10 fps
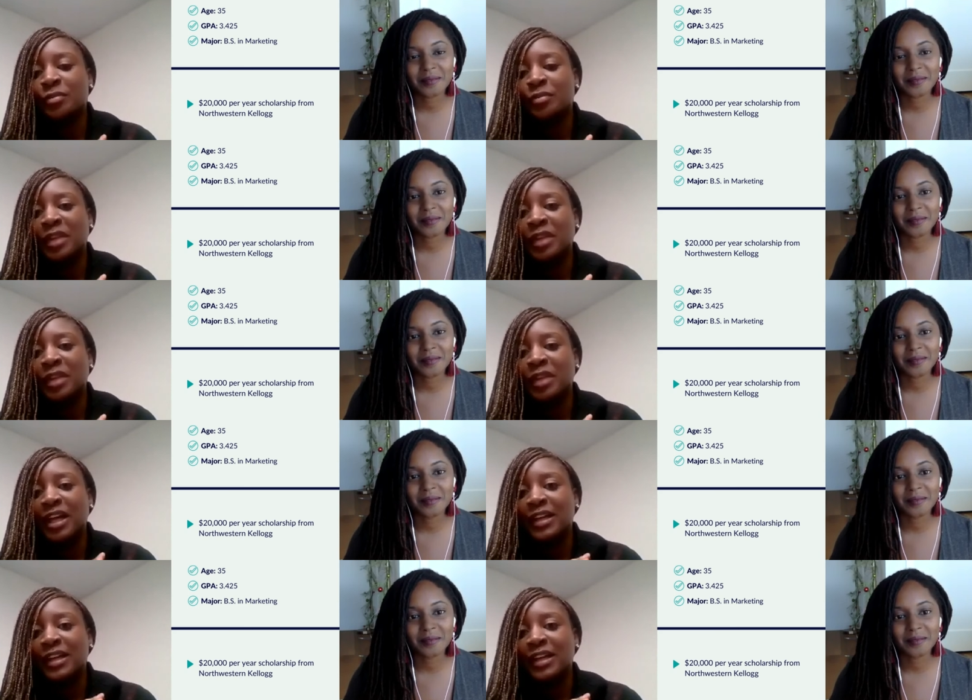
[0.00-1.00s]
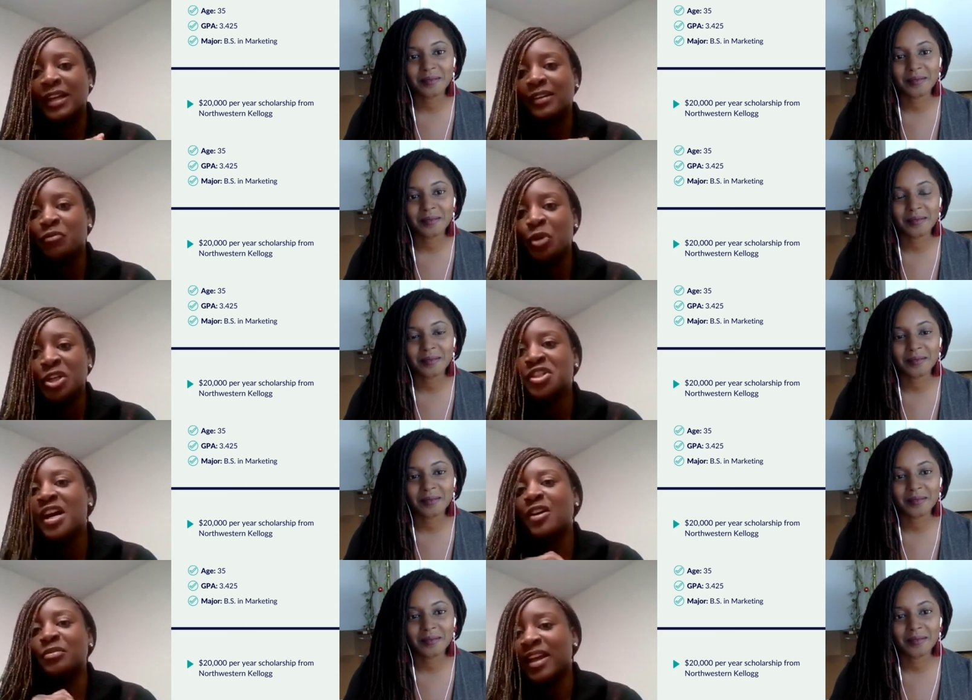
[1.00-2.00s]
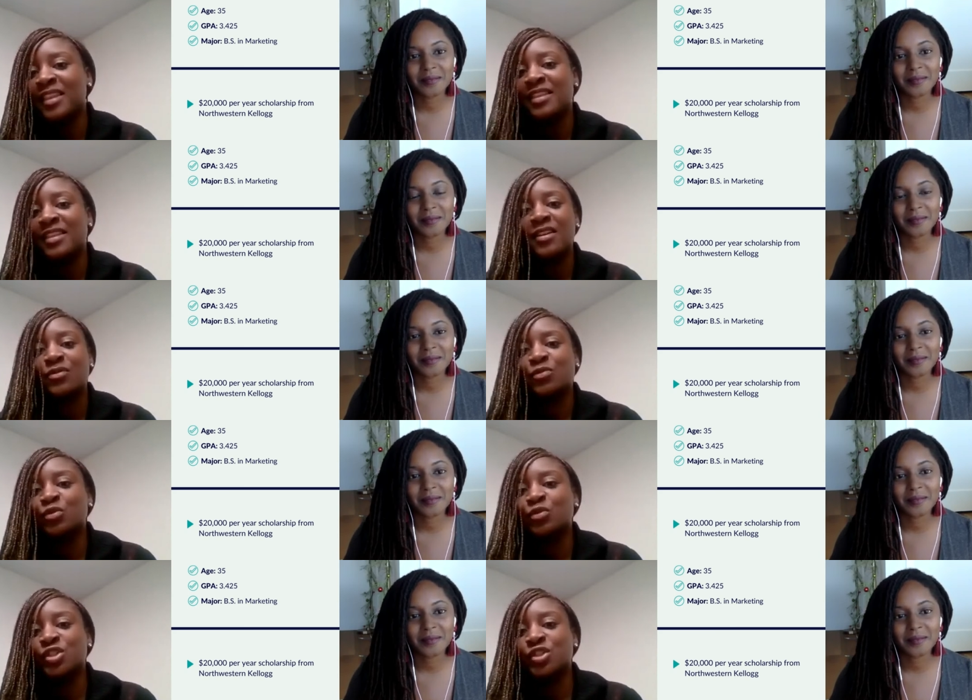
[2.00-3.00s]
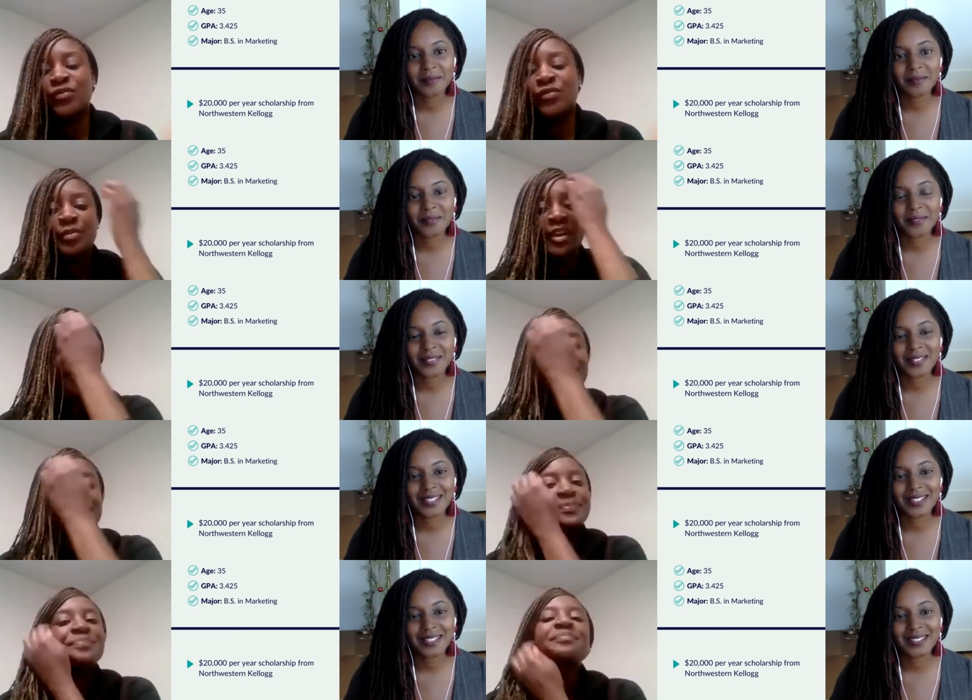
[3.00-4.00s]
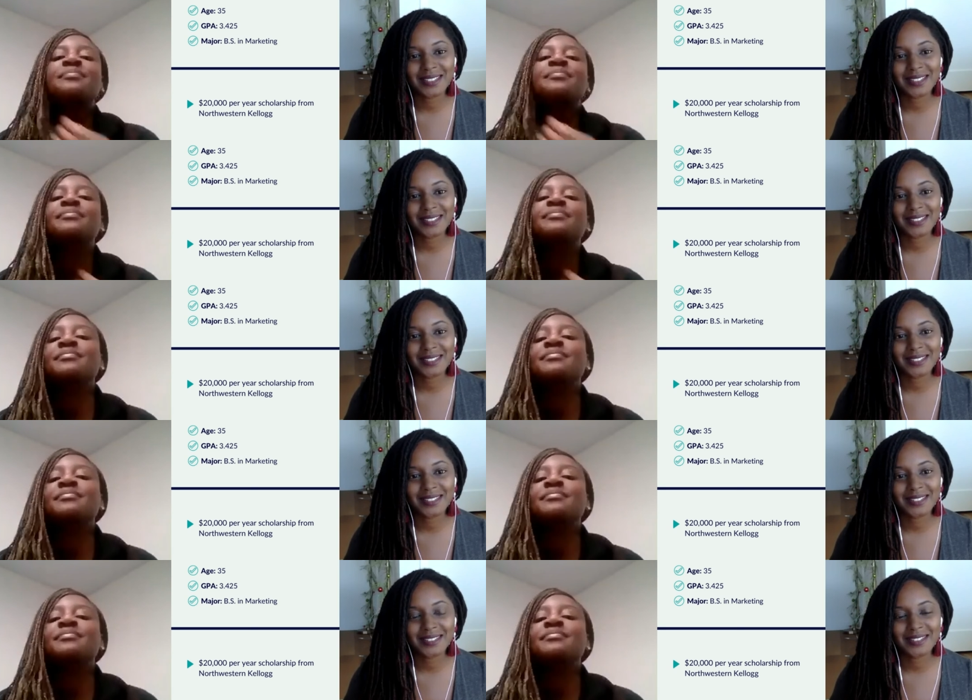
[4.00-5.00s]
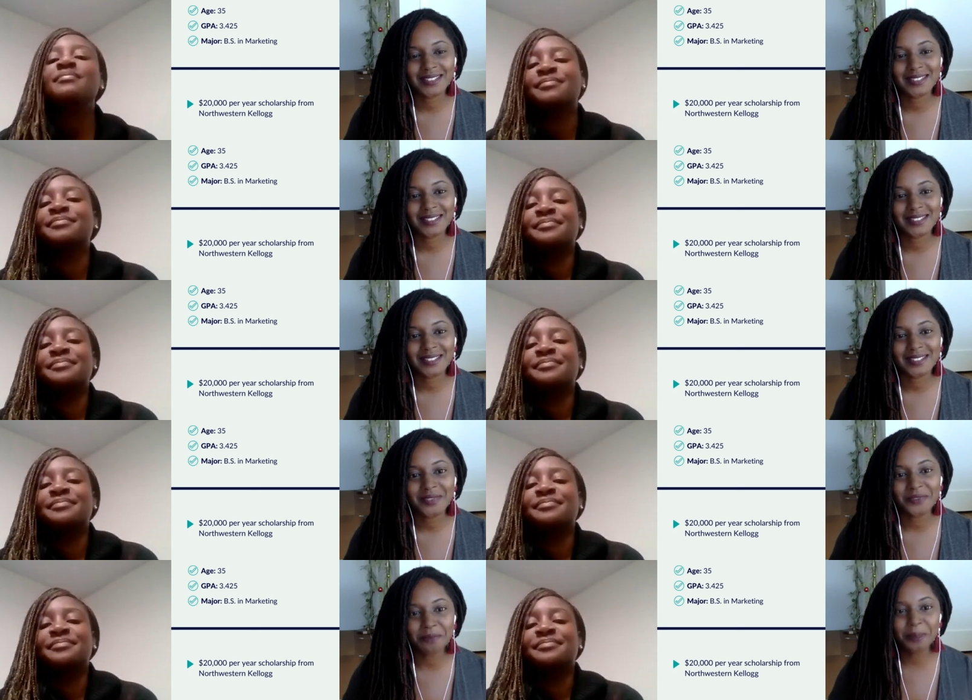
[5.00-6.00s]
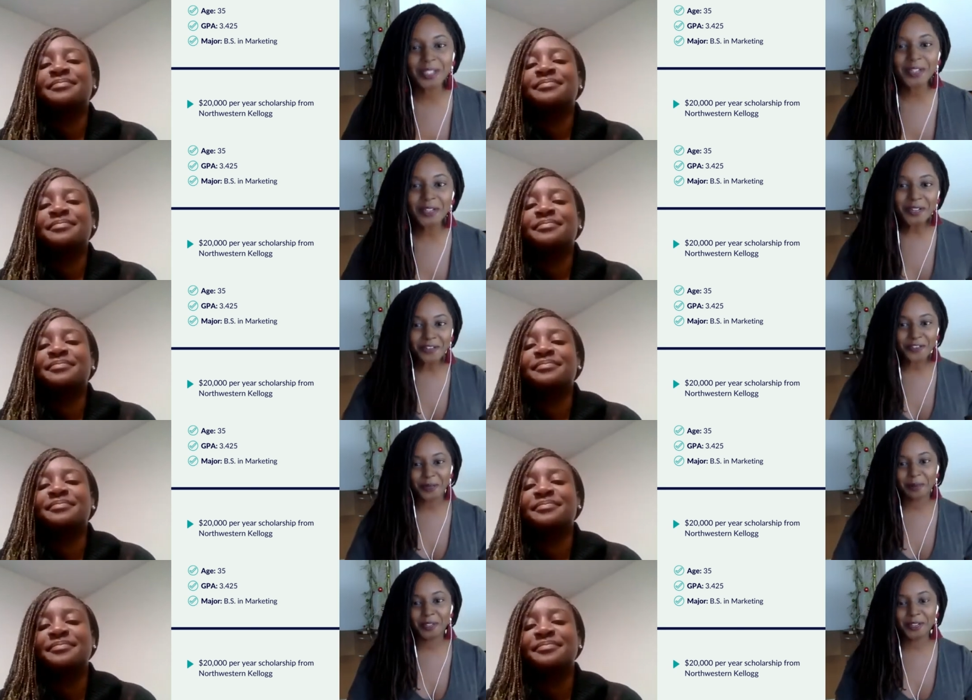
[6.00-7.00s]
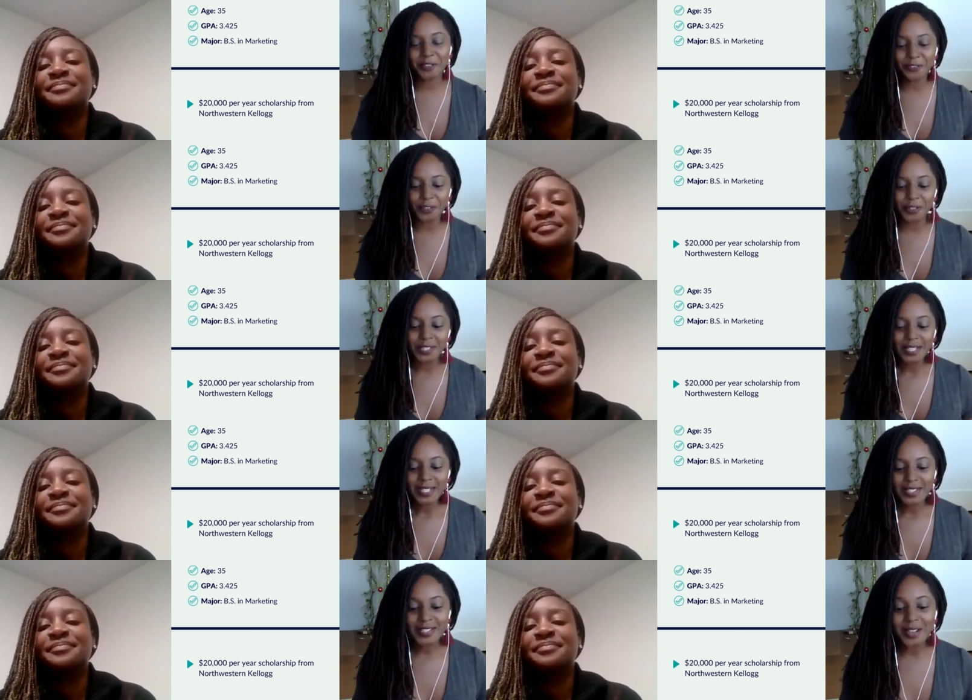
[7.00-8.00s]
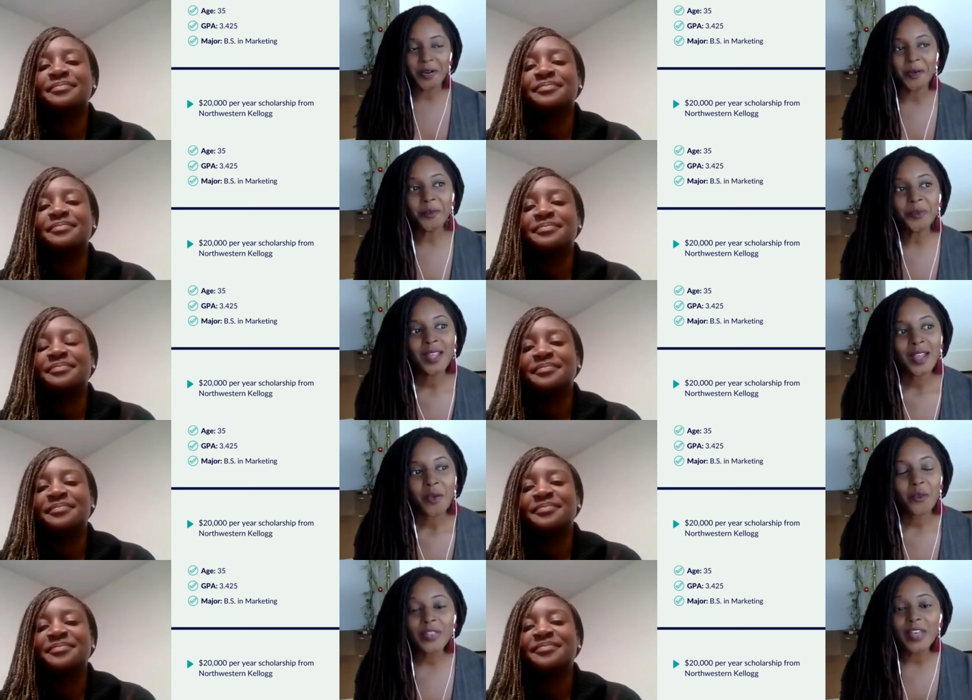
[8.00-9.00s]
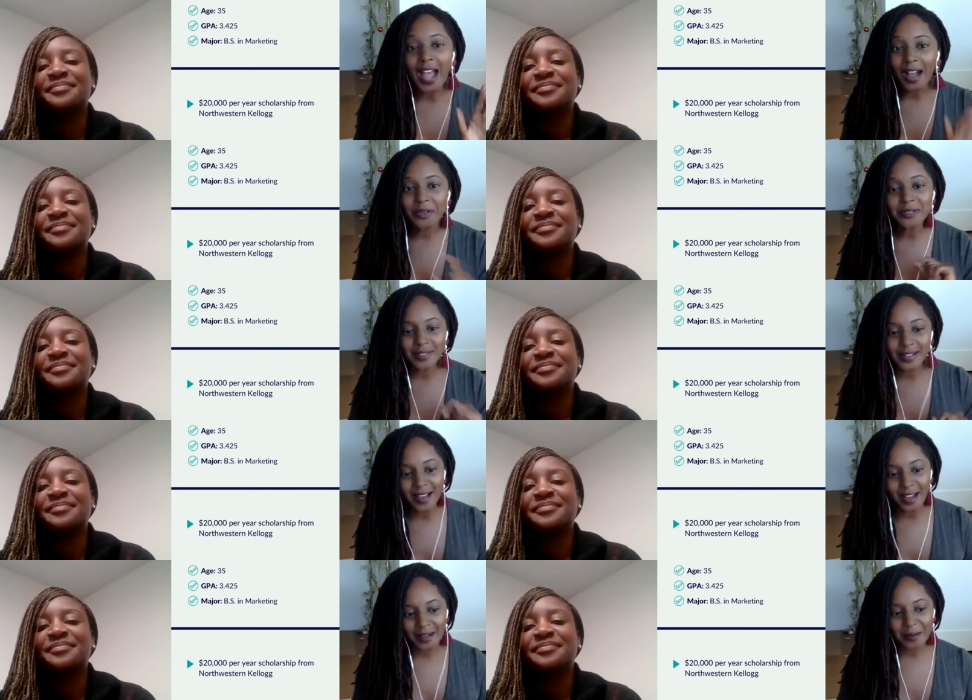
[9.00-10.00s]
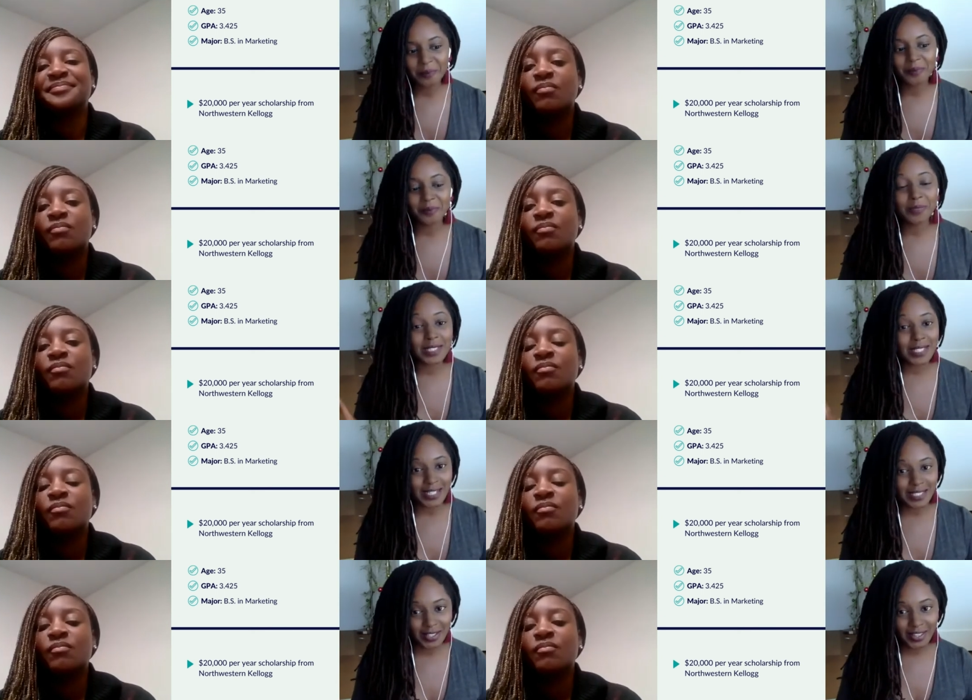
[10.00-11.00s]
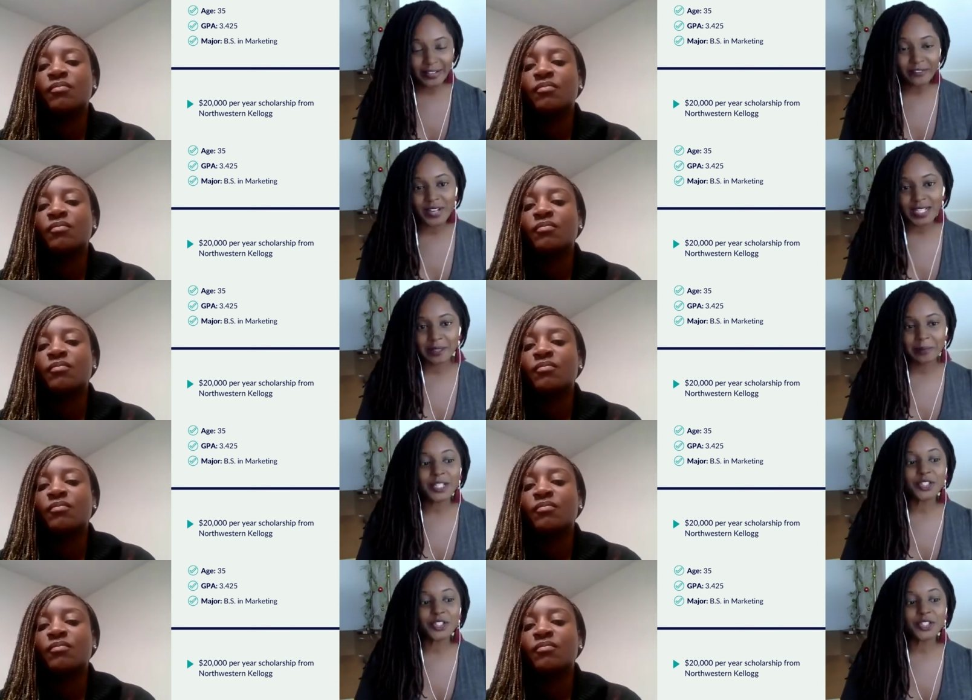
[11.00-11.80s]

Speaker 1: like instant, just starting from like reached out and then just went from there.
Speaker 2: Beautiful, beautiful. So without um, discussing the investment